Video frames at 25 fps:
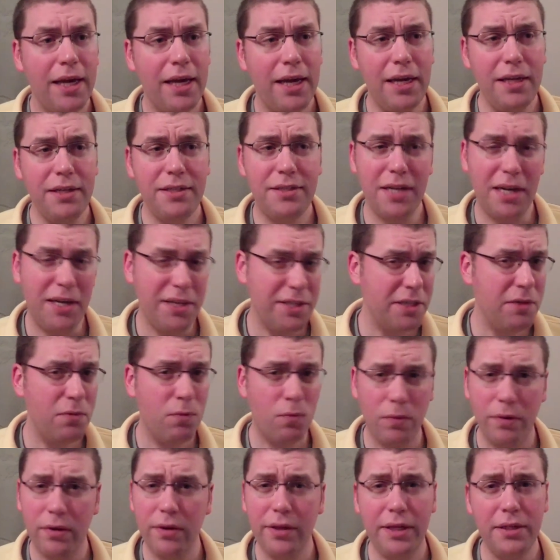he doesn't
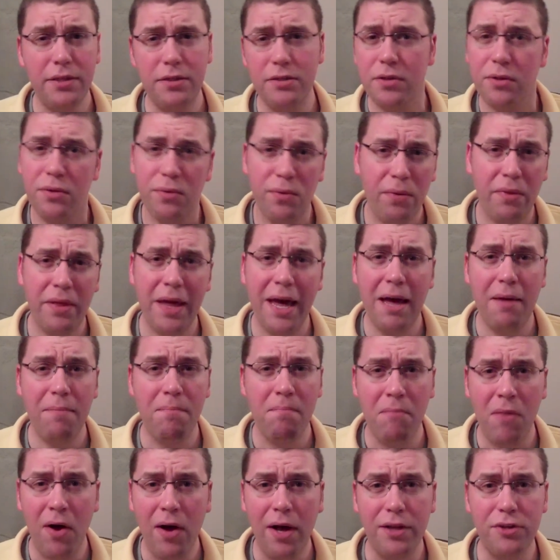really do
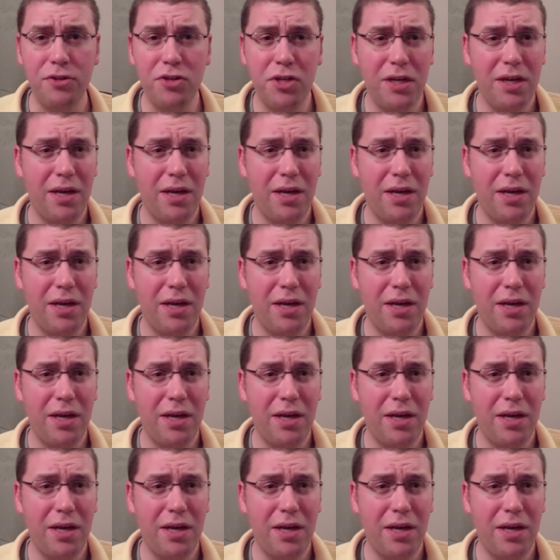that much.